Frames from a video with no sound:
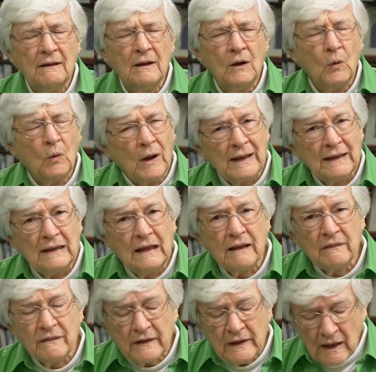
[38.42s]
Why
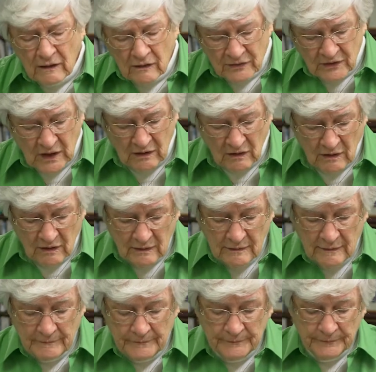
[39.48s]
Catholic healthcare?
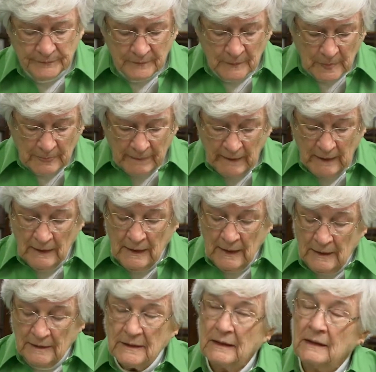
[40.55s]

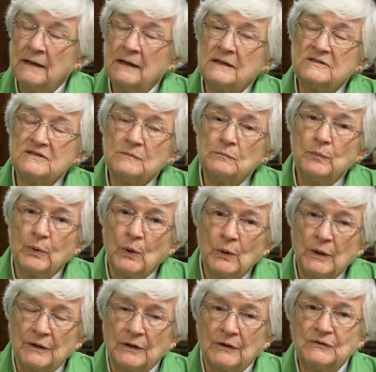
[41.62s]
It is
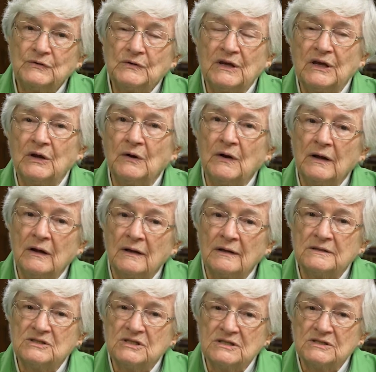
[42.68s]
important to carry
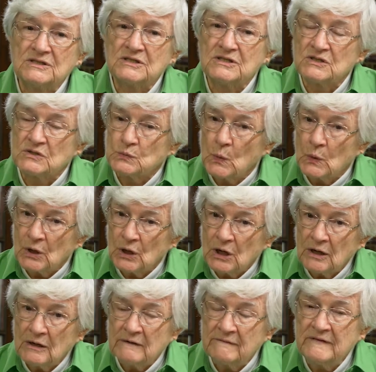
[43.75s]
on Jesus'
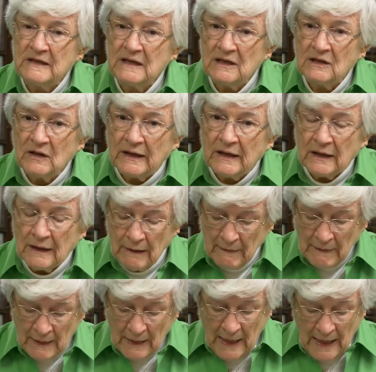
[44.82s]
work of healing
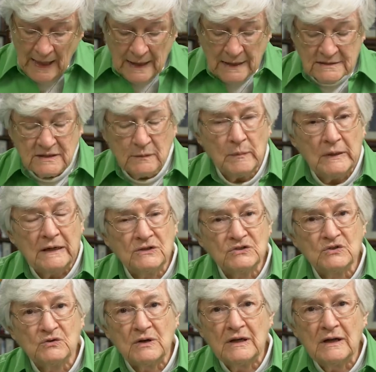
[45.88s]
as a
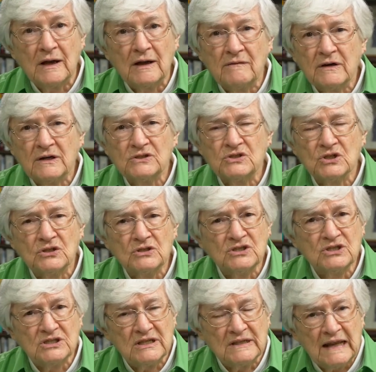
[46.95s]
ministry of our
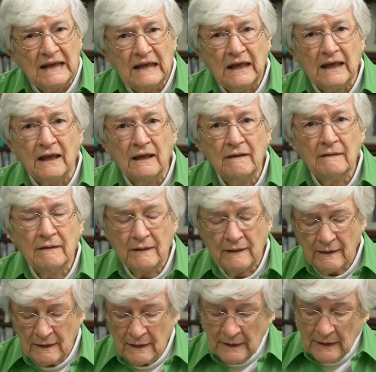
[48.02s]
church today.
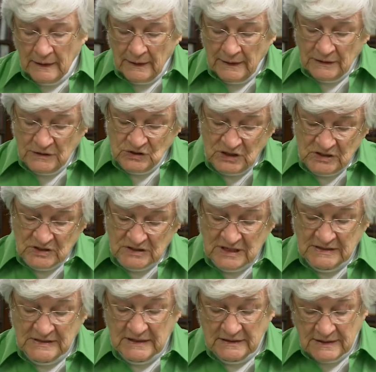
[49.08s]
Jesus
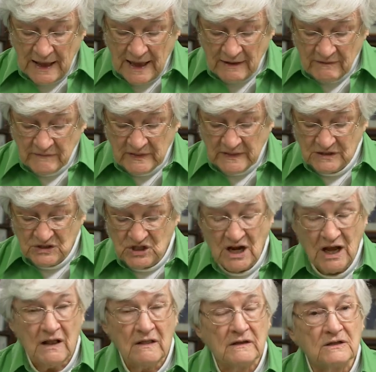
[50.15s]
did have the
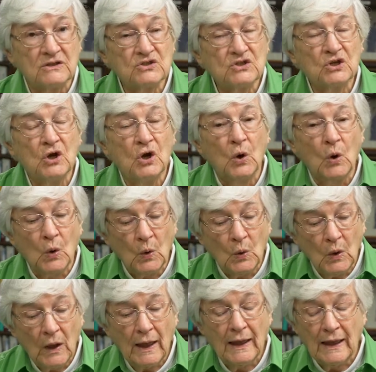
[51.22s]
challenge,
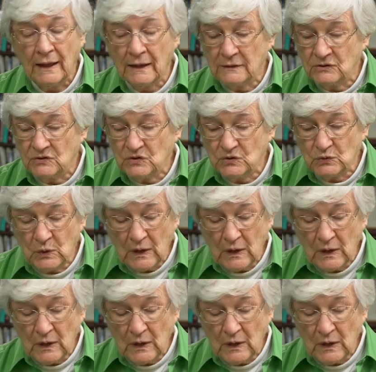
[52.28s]
go and do